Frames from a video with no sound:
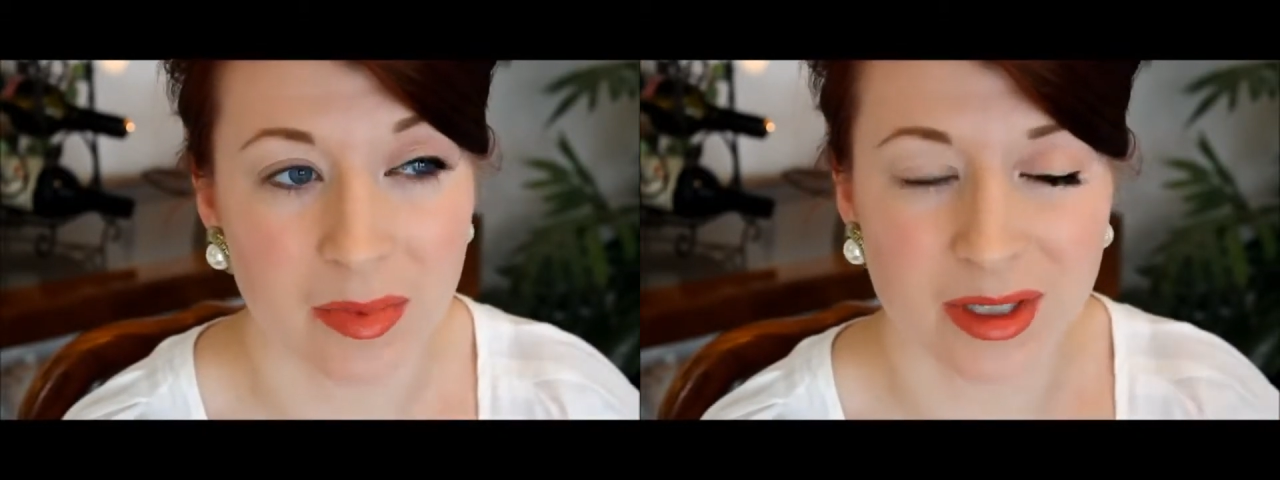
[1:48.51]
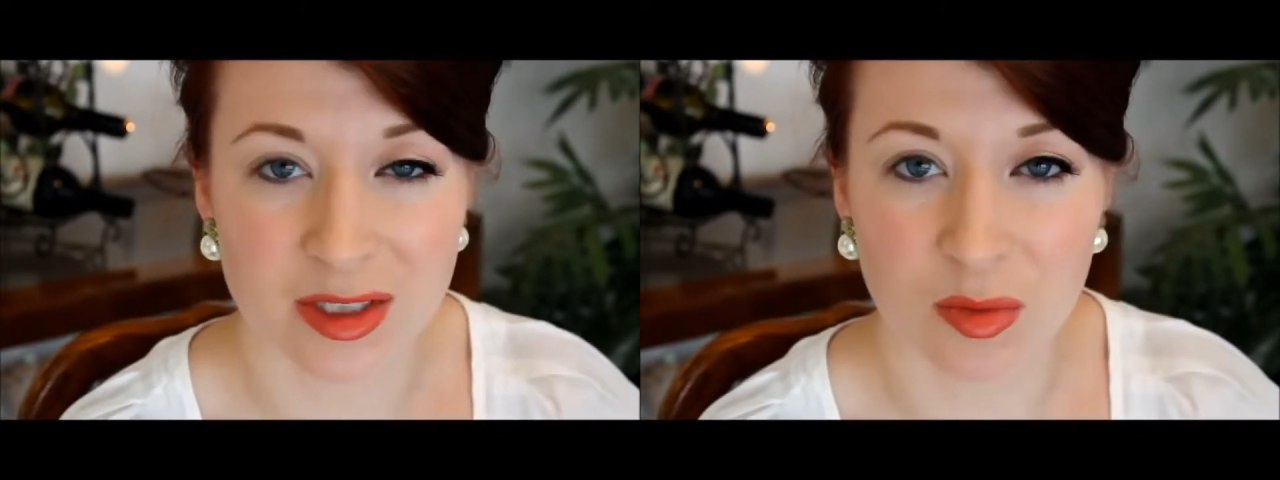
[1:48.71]

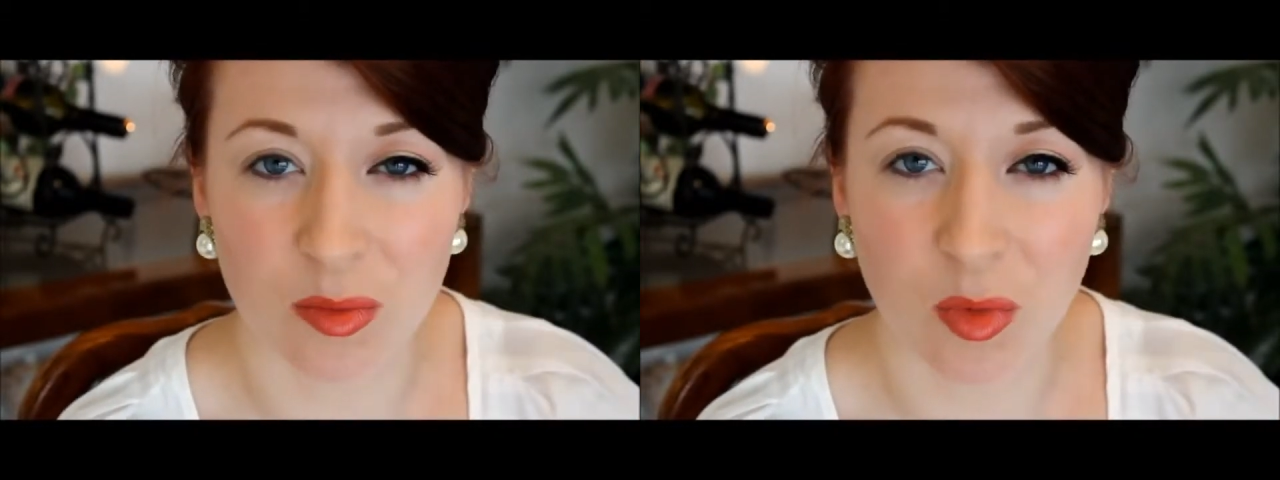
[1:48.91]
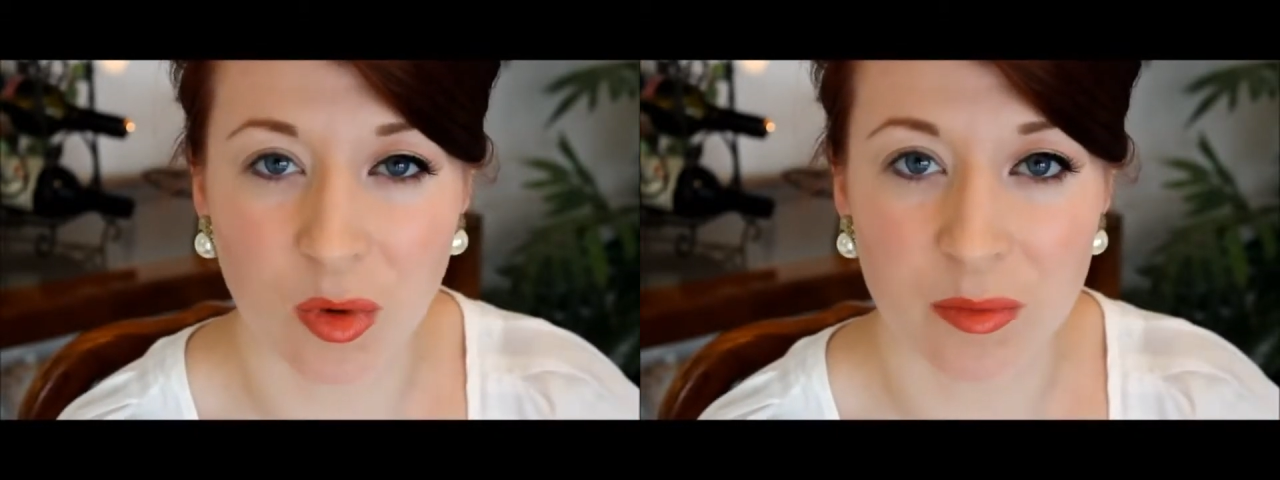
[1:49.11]
but it's
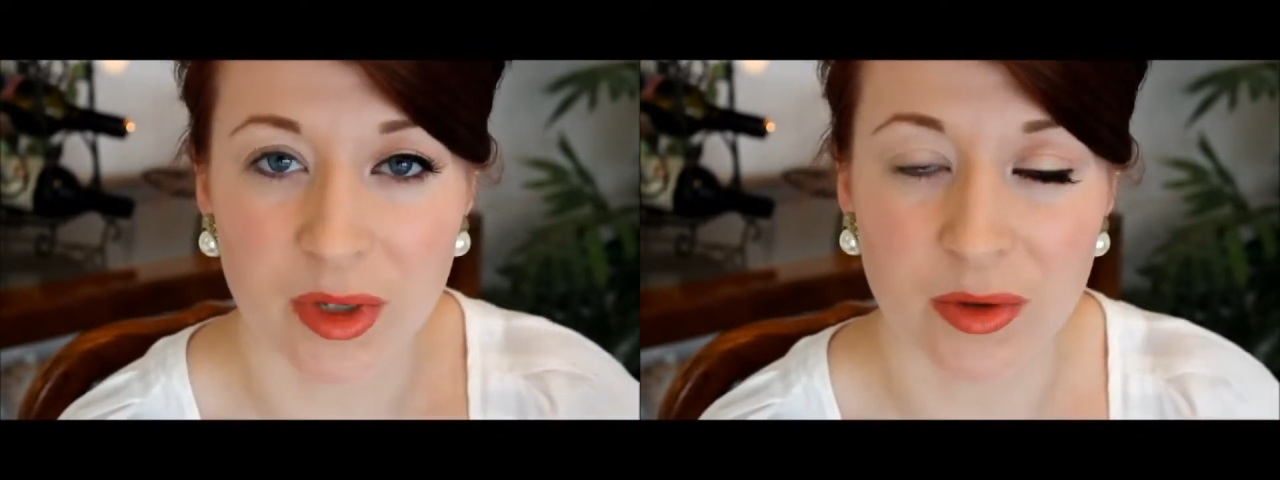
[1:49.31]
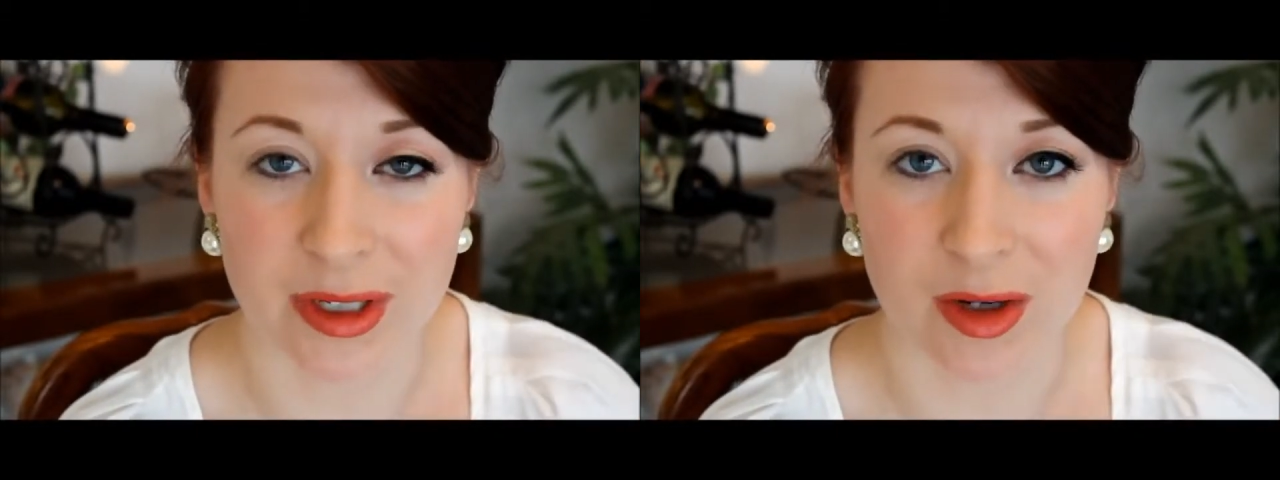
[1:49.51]
more
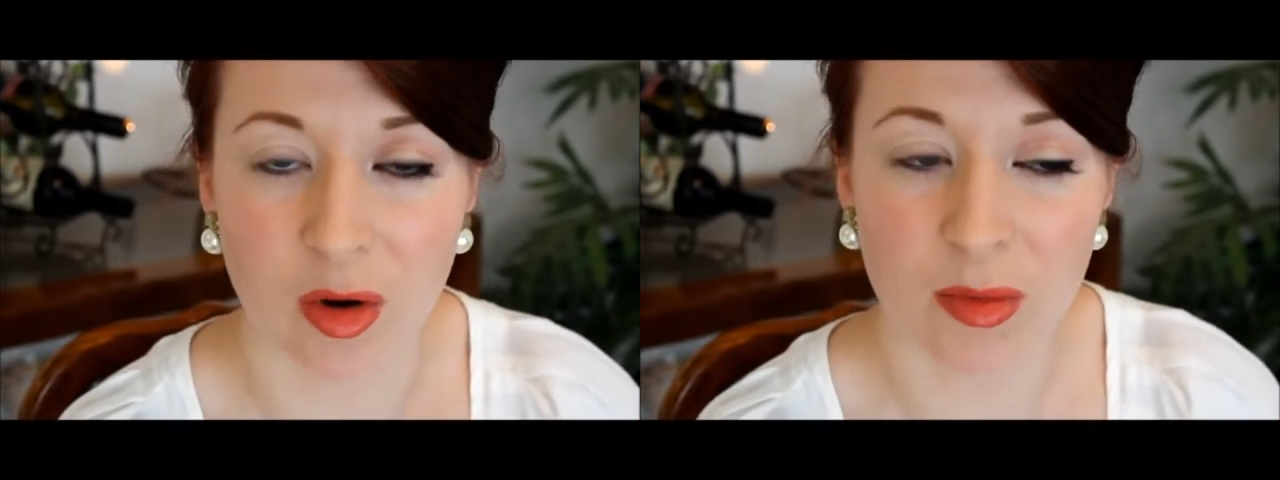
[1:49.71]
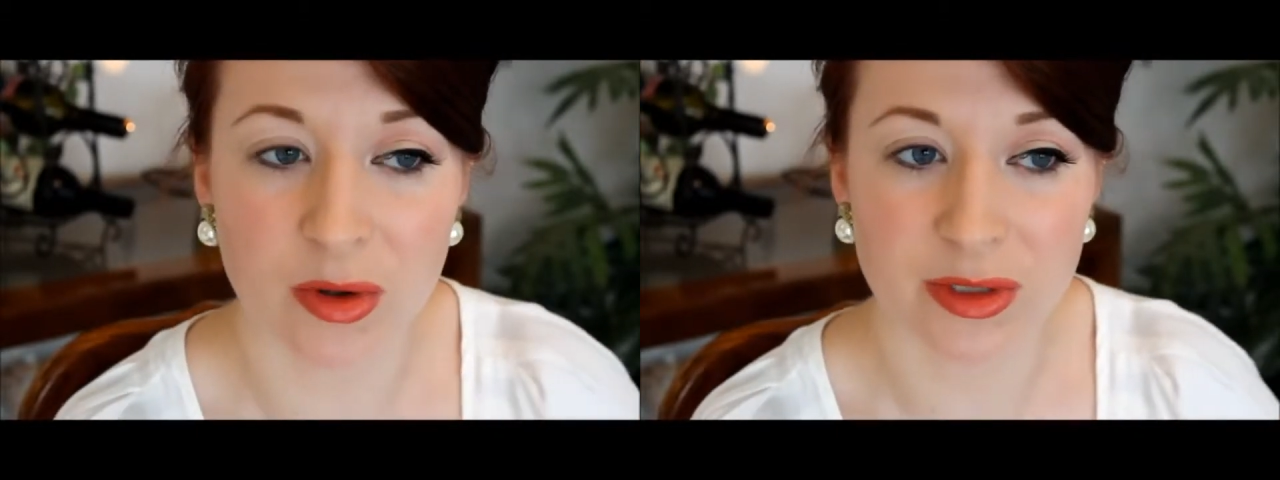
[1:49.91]
muted,
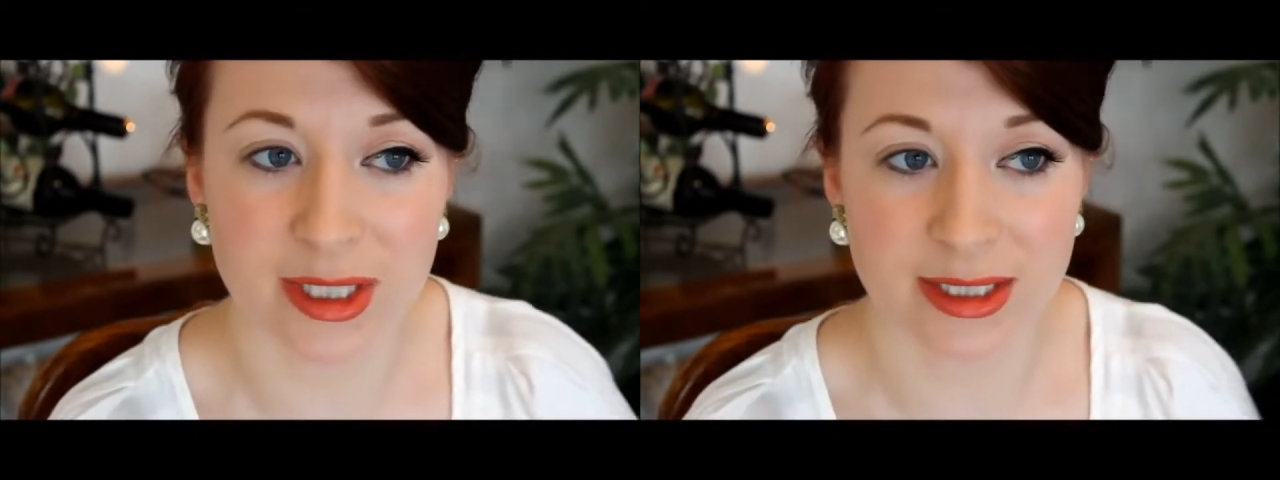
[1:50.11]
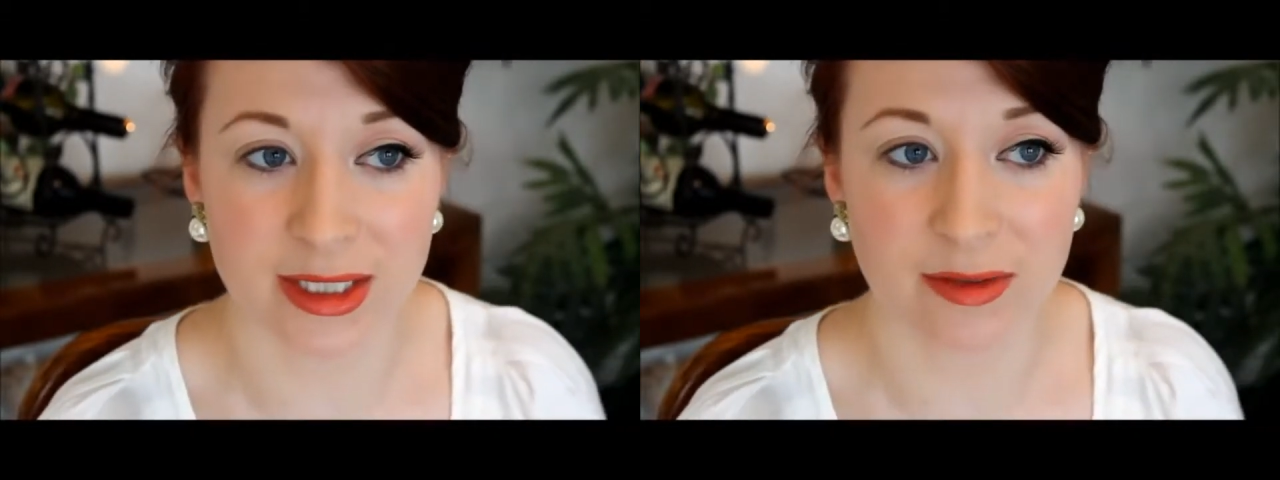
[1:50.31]
almost
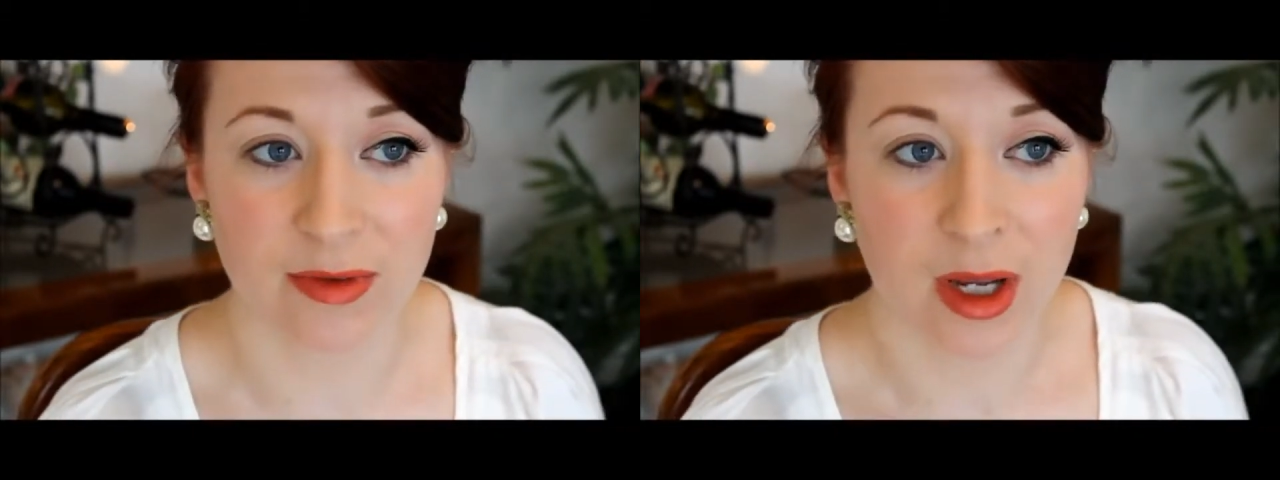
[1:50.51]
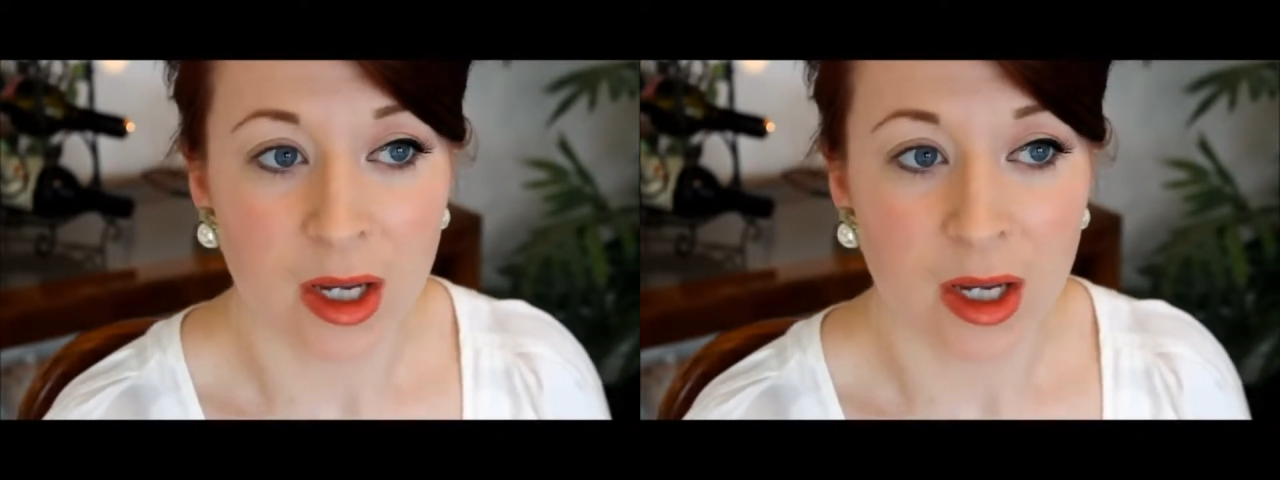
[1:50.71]
as if